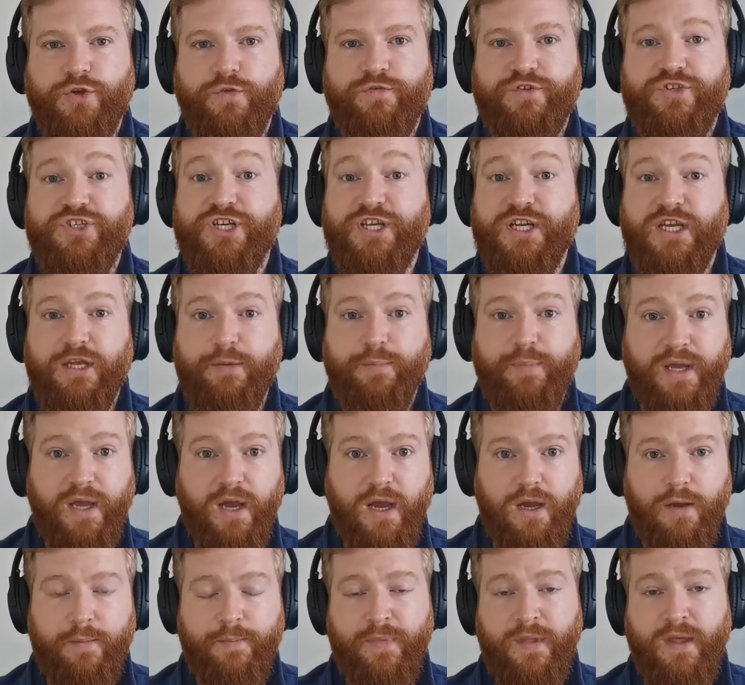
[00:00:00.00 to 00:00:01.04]
of
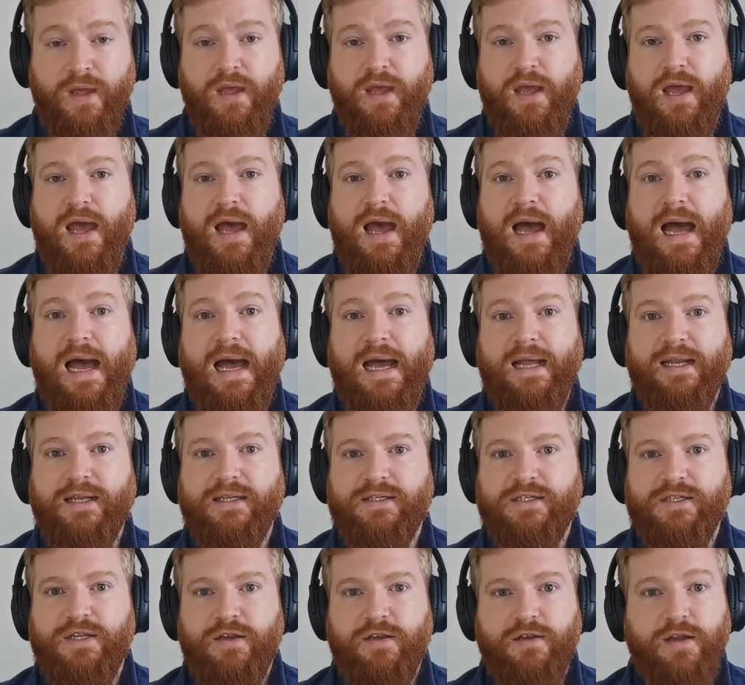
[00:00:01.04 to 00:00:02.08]
GDPR,
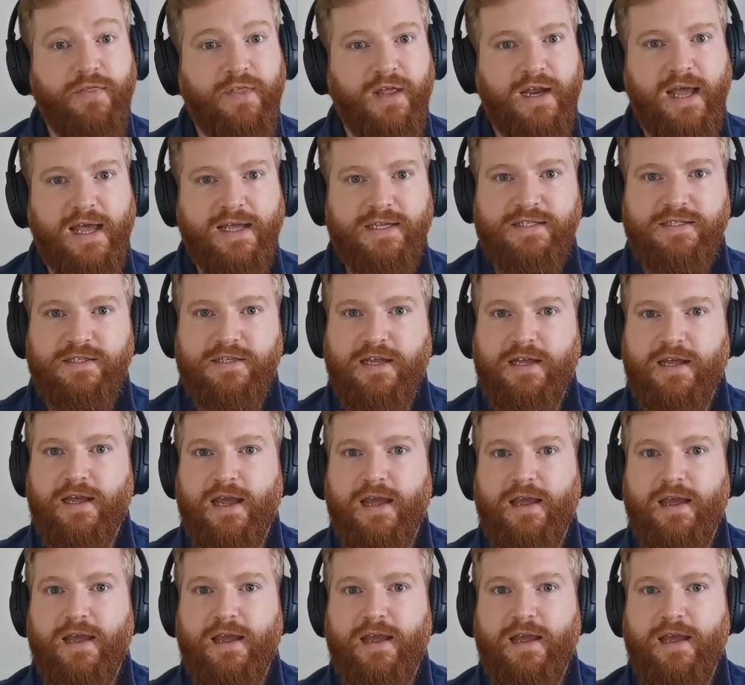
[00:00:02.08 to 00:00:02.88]
and nonetheless,